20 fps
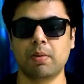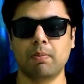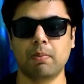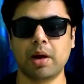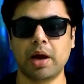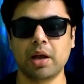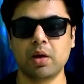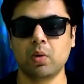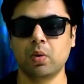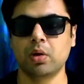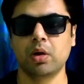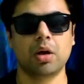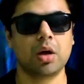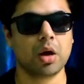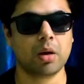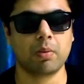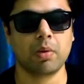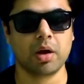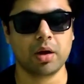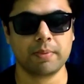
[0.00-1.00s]
my own
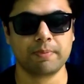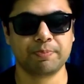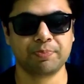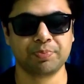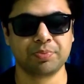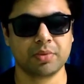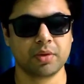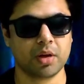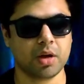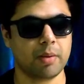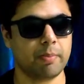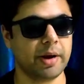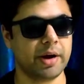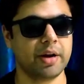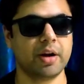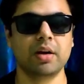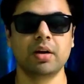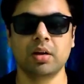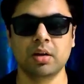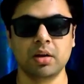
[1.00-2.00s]
karma
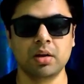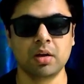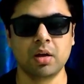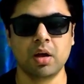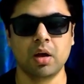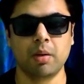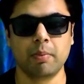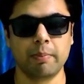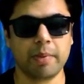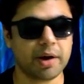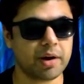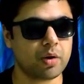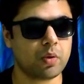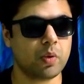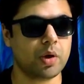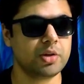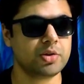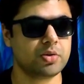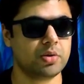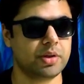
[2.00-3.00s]
better
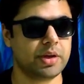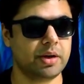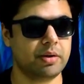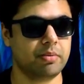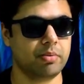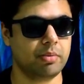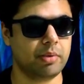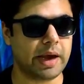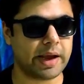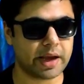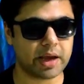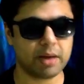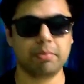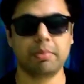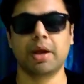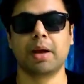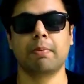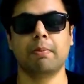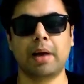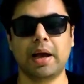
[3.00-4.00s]
one, so that I can
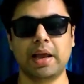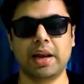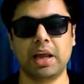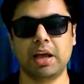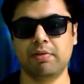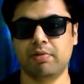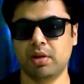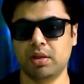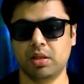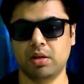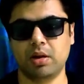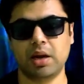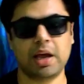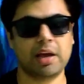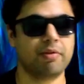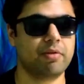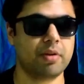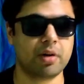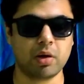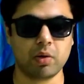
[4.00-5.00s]
make my life and the
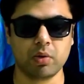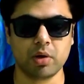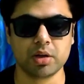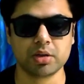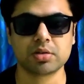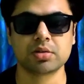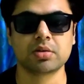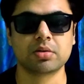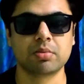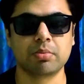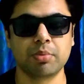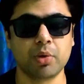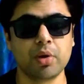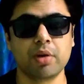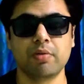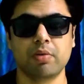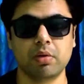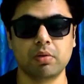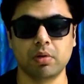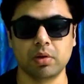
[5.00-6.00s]
life around us
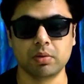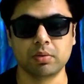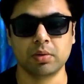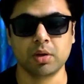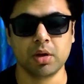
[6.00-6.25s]
beautiful one.